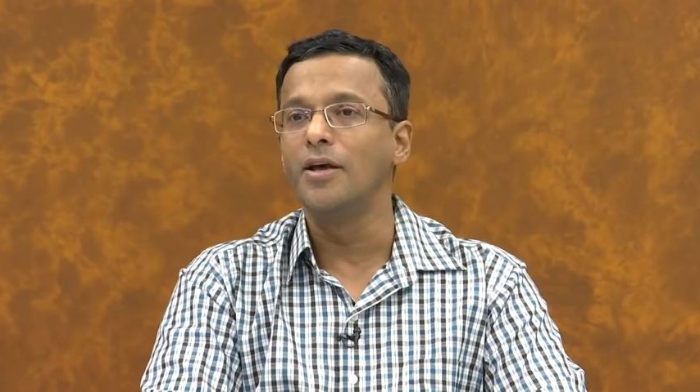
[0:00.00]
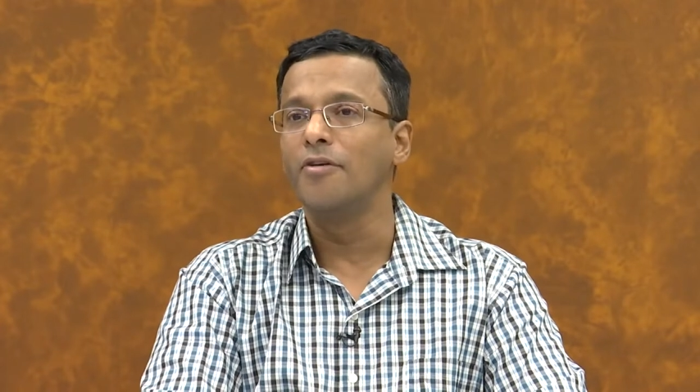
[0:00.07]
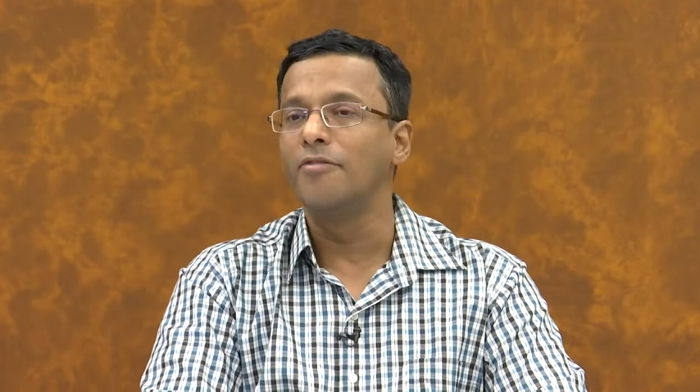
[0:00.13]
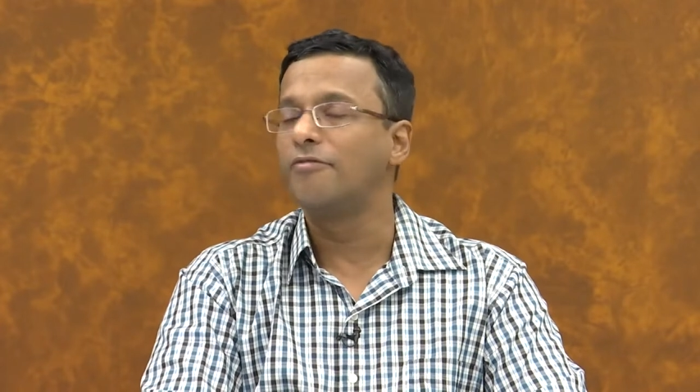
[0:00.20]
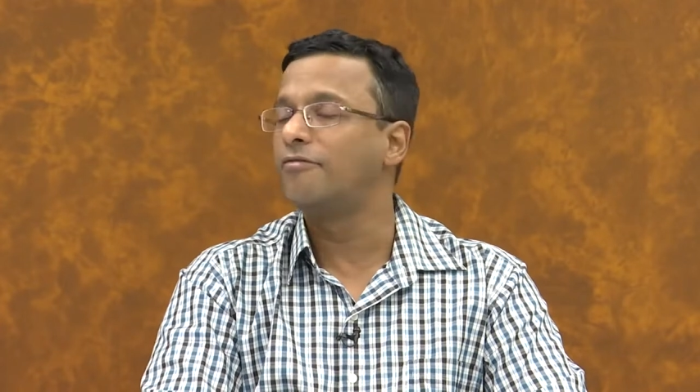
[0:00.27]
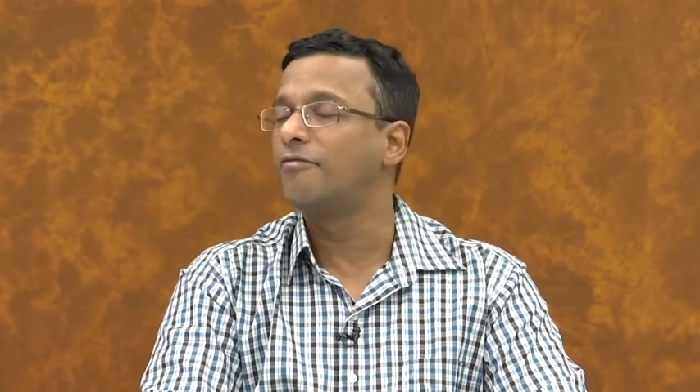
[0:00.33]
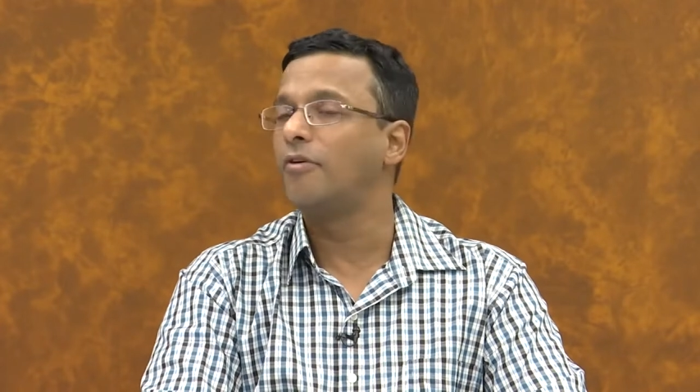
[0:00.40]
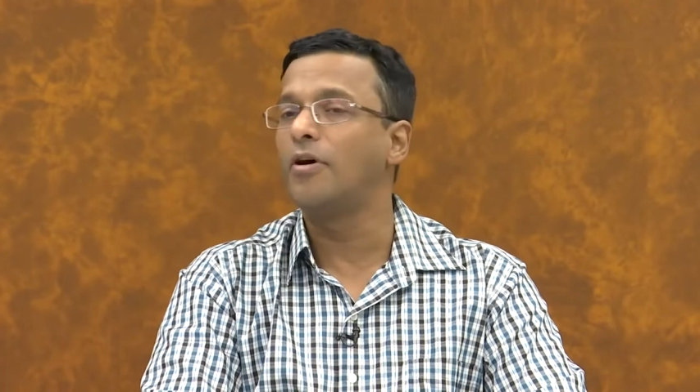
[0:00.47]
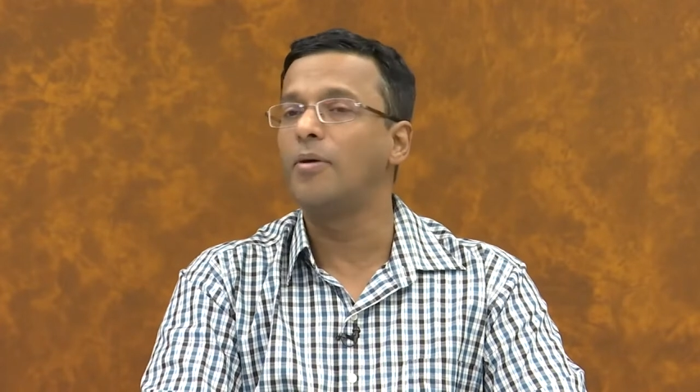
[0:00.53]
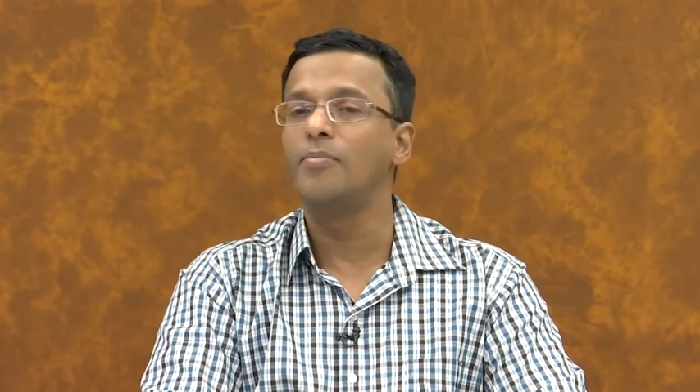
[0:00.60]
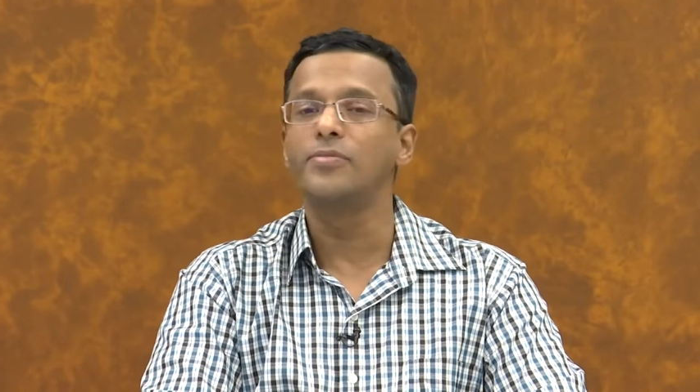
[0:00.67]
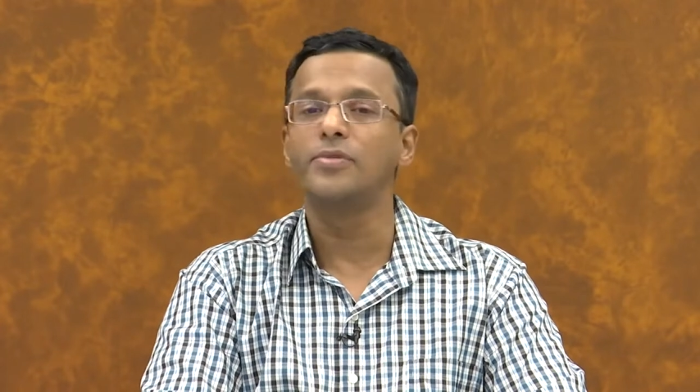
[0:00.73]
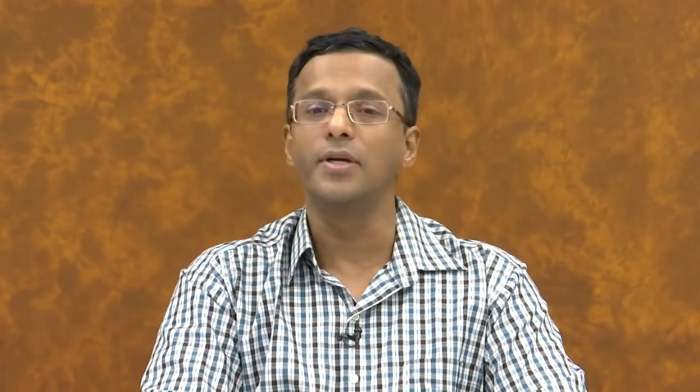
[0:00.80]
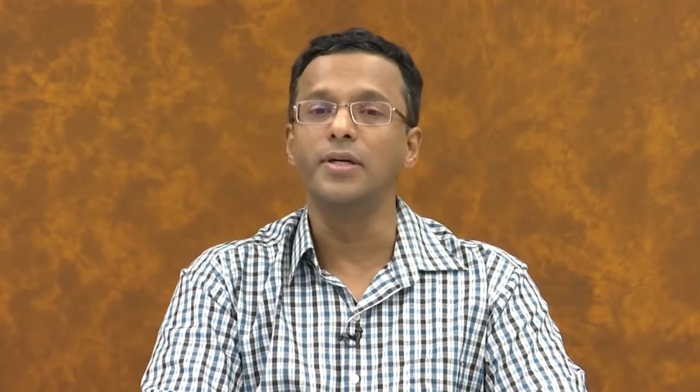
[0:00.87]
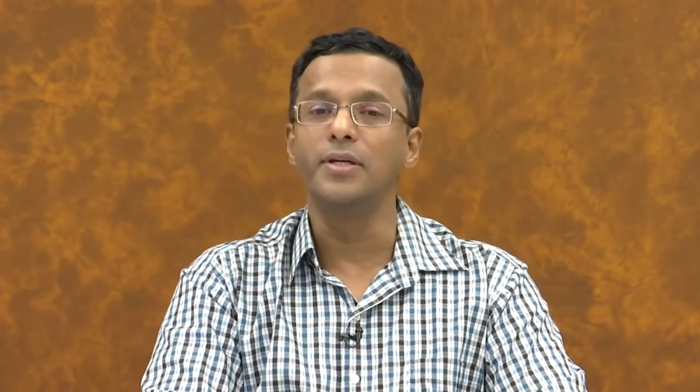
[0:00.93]

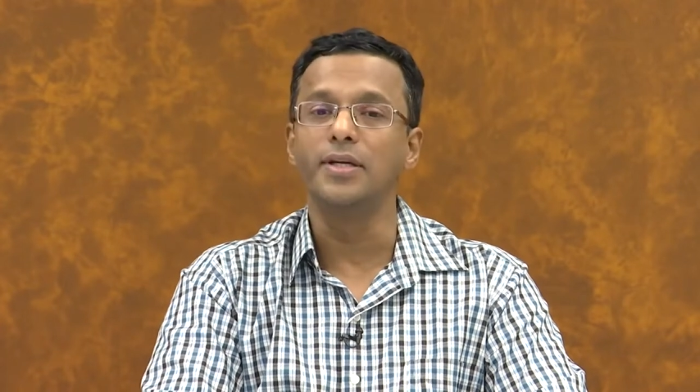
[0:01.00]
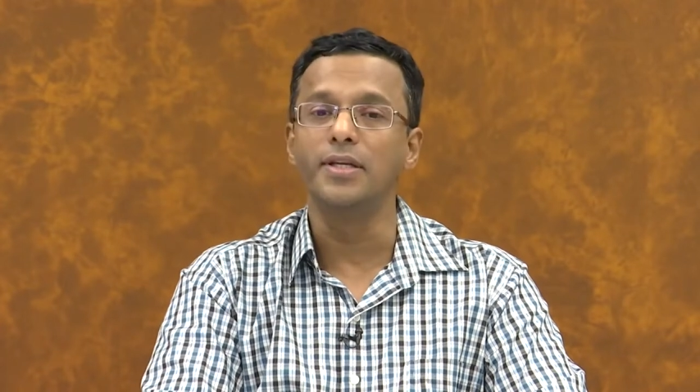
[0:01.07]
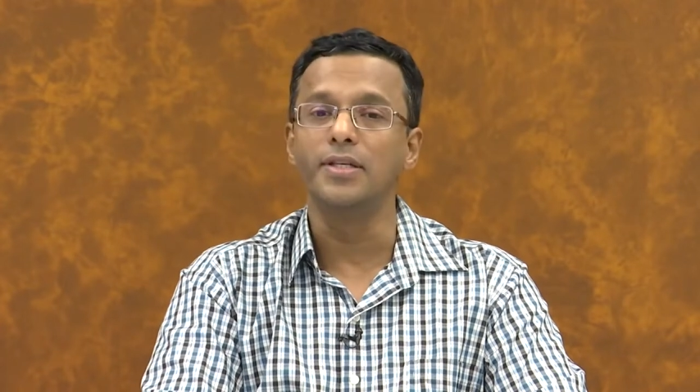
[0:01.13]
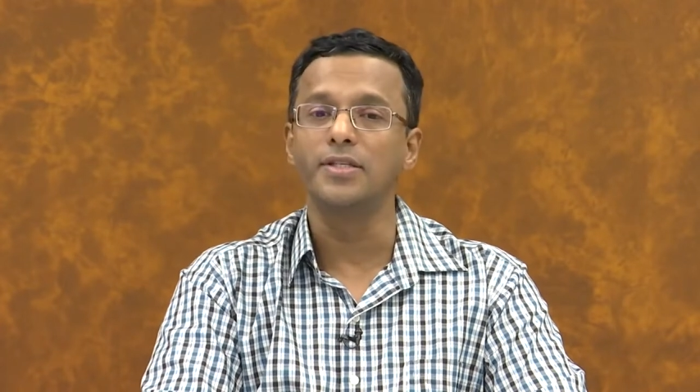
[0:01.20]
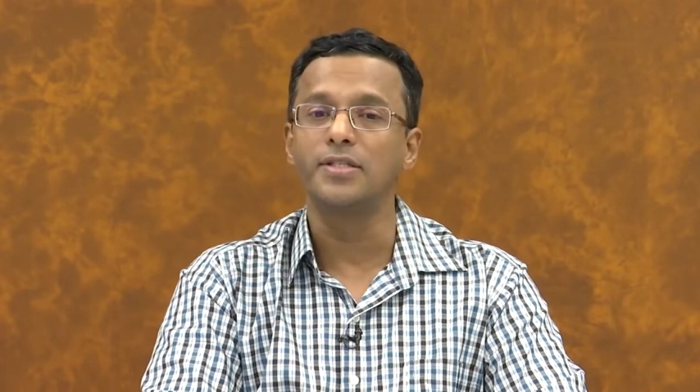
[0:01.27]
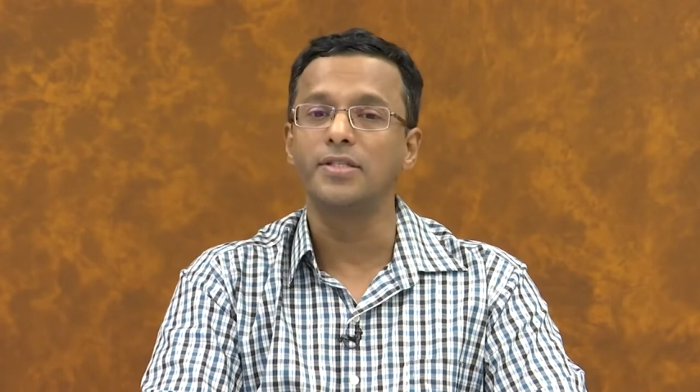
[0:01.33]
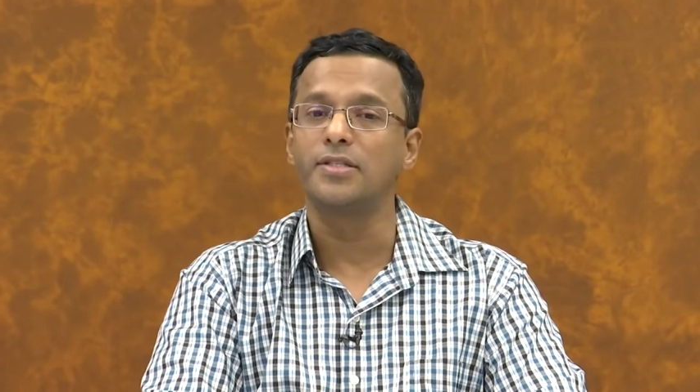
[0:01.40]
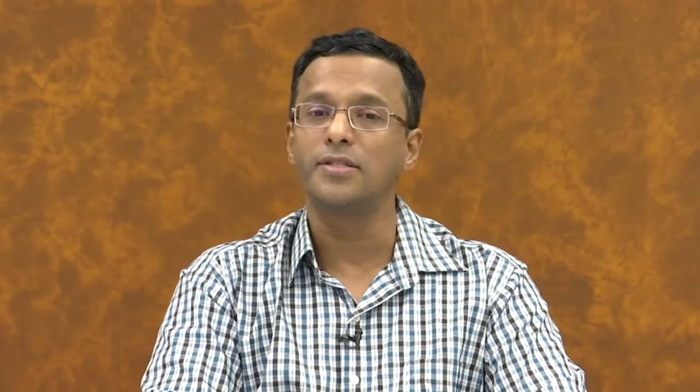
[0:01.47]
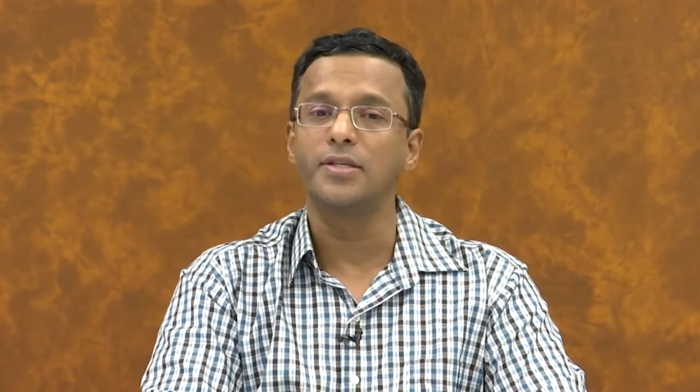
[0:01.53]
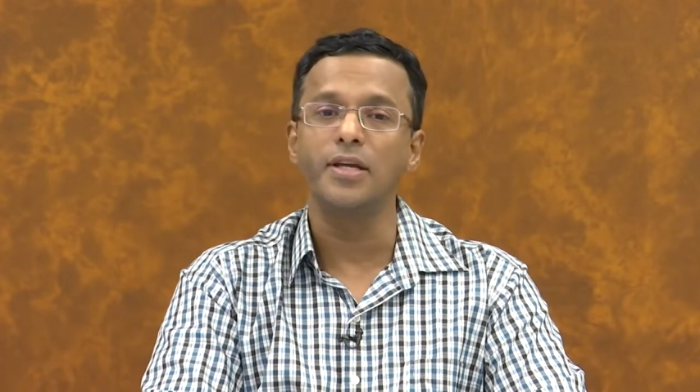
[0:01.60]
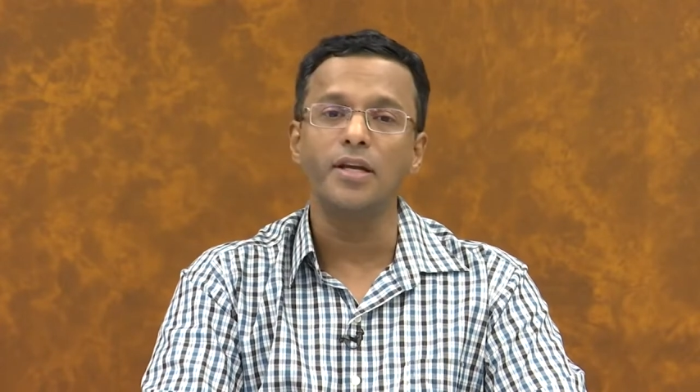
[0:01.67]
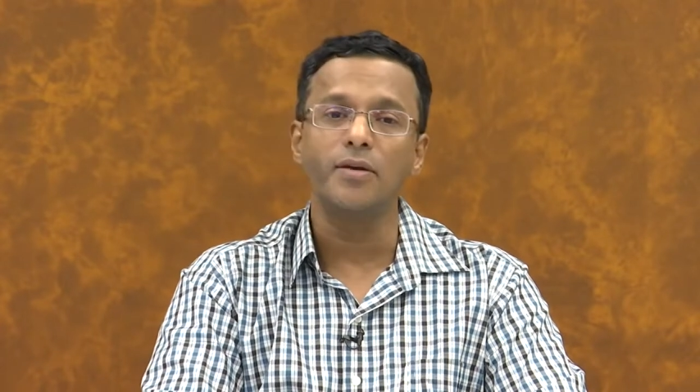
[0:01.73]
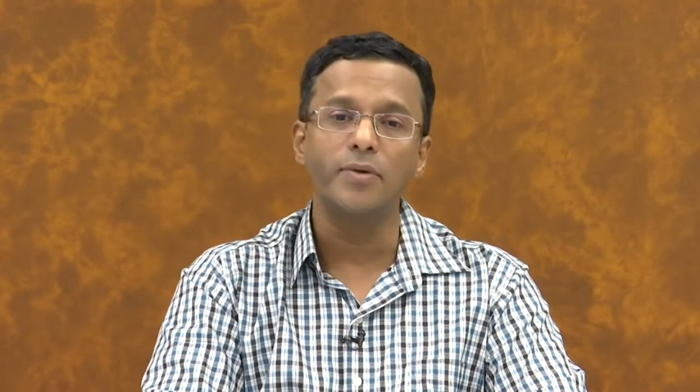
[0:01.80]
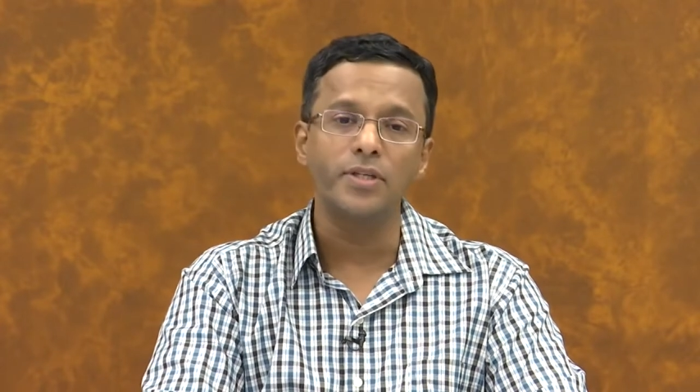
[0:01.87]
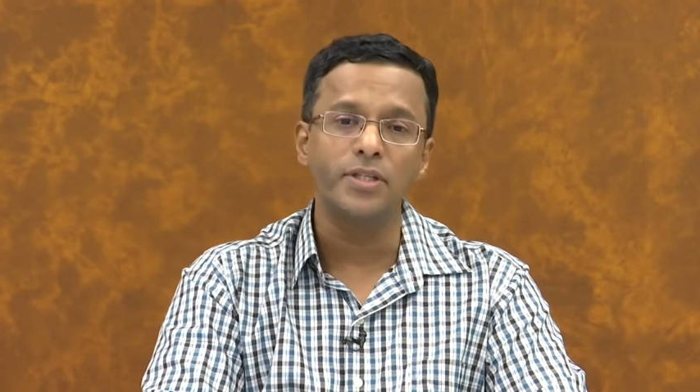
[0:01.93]
forms a
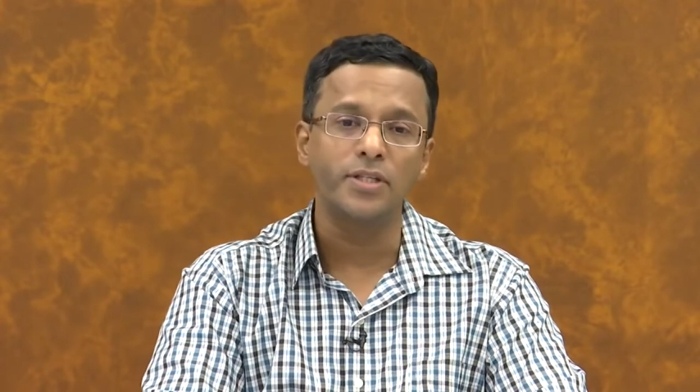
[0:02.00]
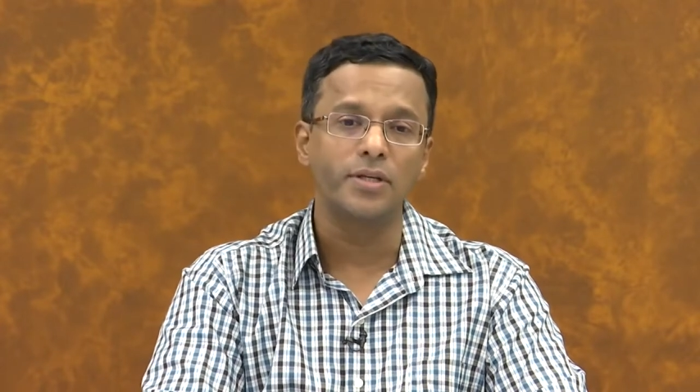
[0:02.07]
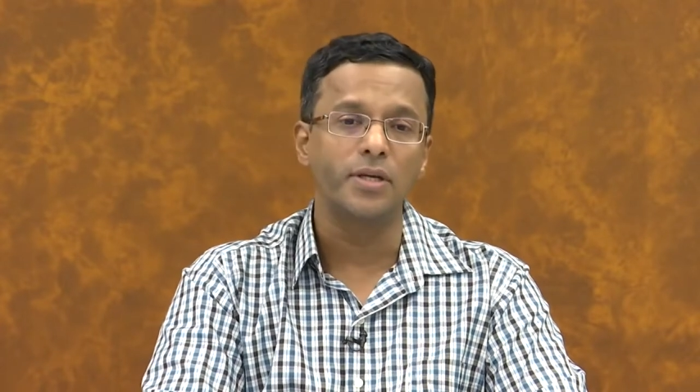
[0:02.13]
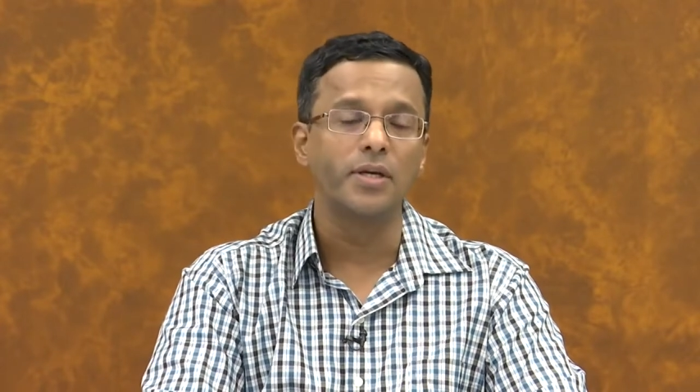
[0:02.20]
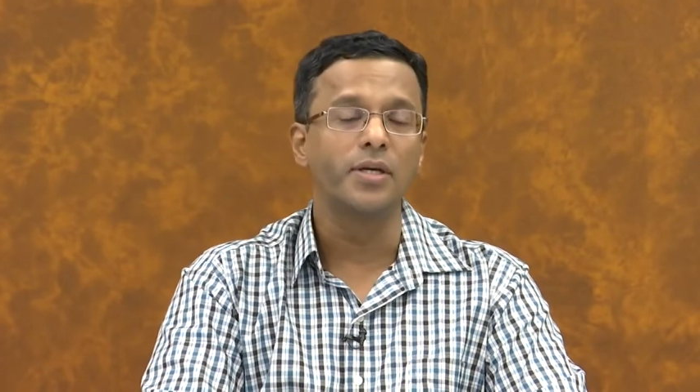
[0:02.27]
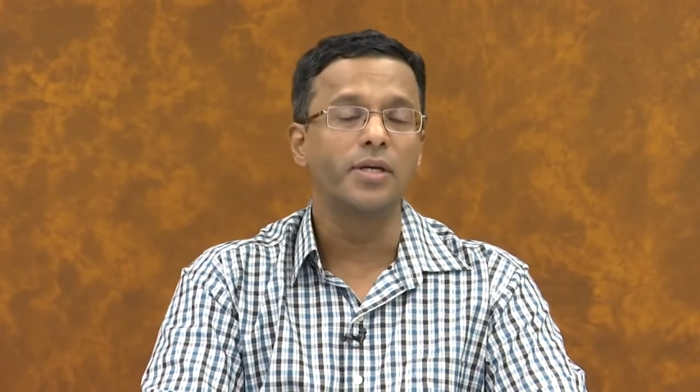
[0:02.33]
distinguished